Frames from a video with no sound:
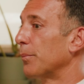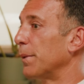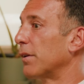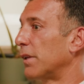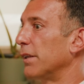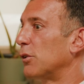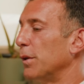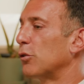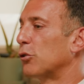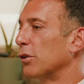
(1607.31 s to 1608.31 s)
Because I need to be
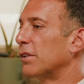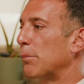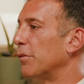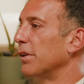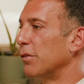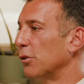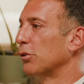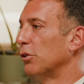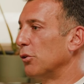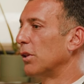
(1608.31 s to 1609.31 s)
a certain type of individual
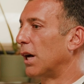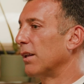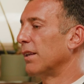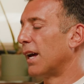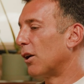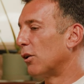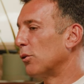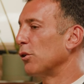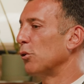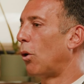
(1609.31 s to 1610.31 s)
to do that.
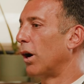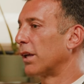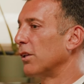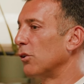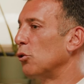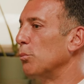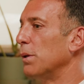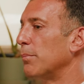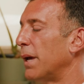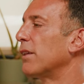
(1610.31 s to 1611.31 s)
Now you walk in to
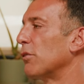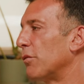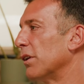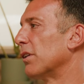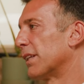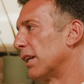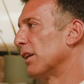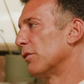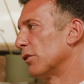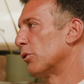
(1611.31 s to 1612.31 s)
be made to feel like that
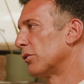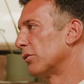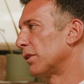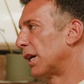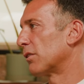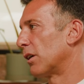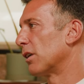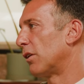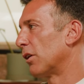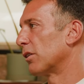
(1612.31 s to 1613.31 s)
individual. That's kind
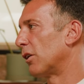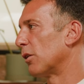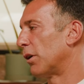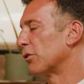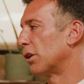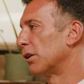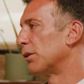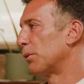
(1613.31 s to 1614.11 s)
of our mantra.